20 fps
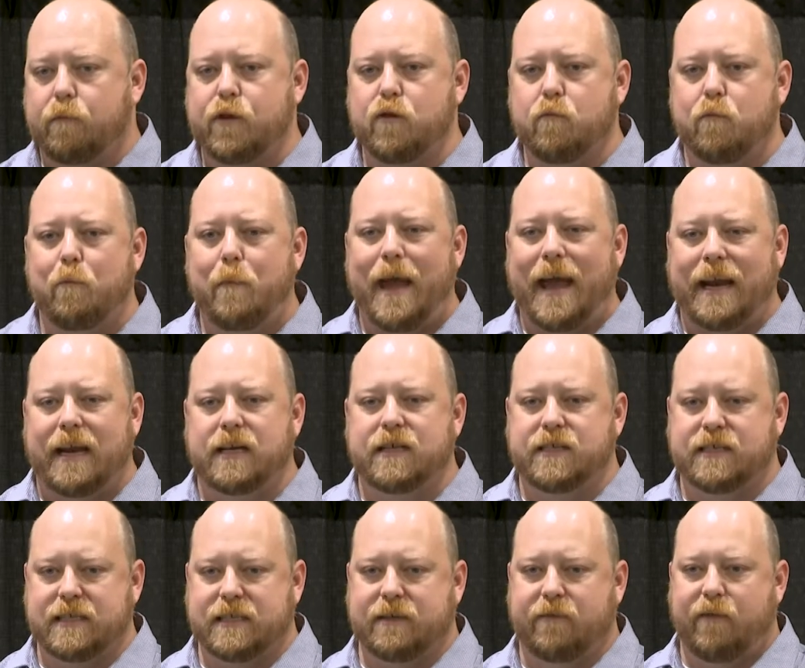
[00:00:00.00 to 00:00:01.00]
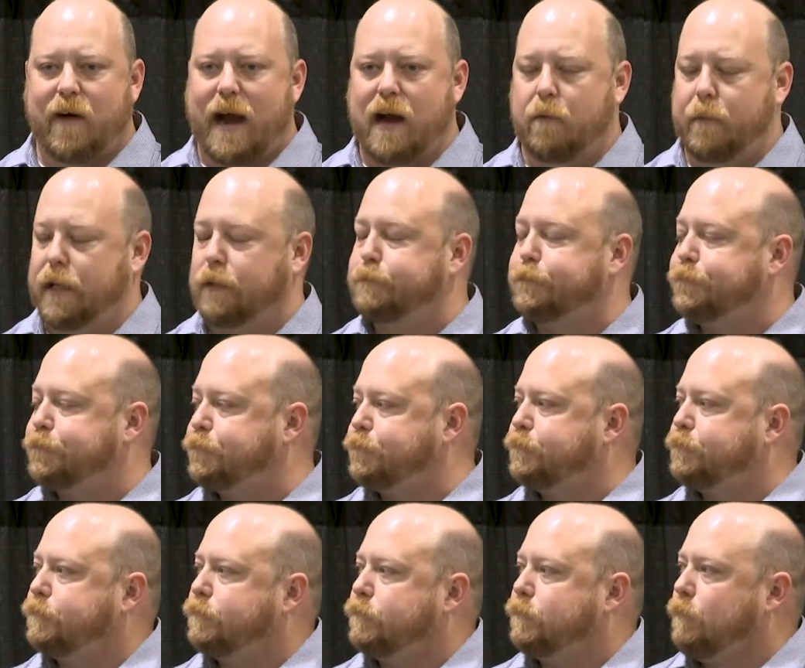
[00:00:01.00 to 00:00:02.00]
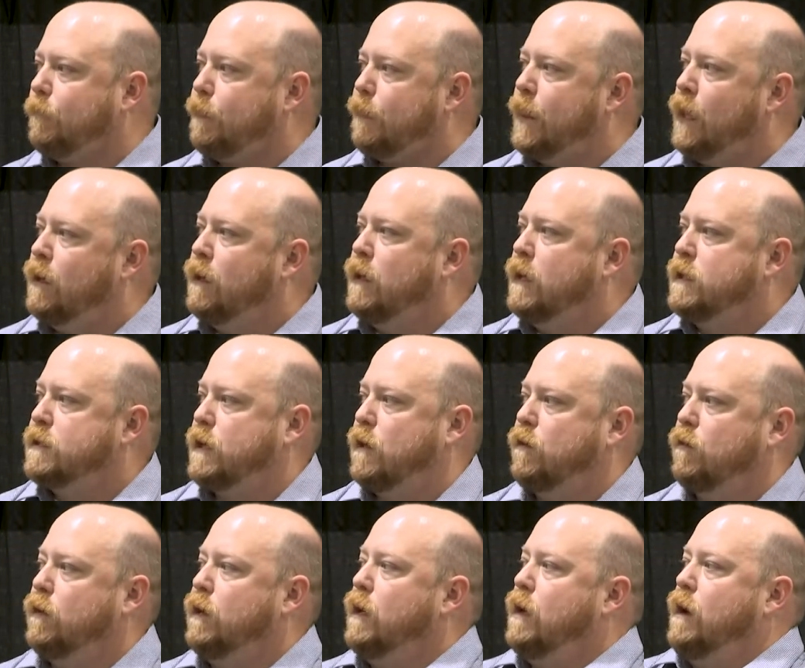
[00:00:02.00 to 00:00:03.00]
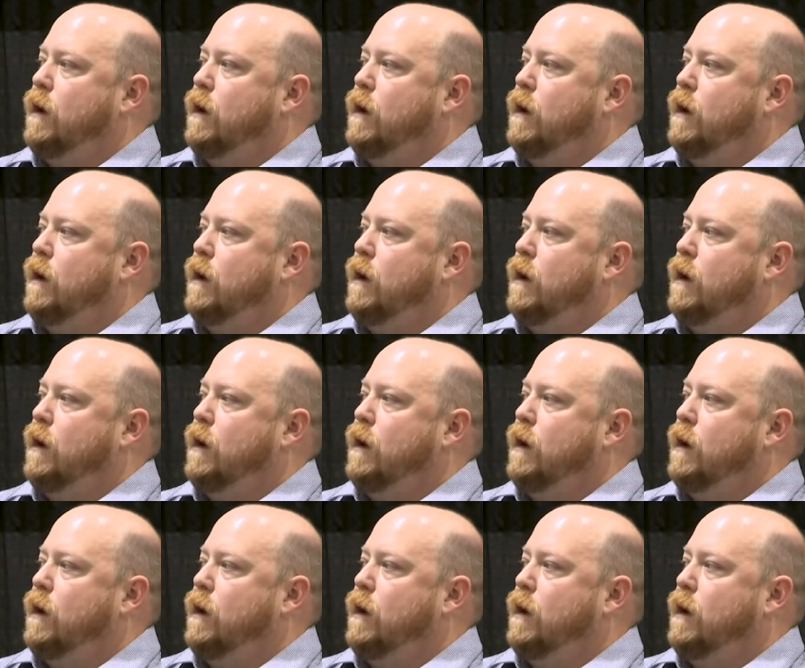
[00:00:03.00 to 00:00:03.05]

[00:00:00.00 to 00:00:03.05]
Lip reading: you manage this environment. So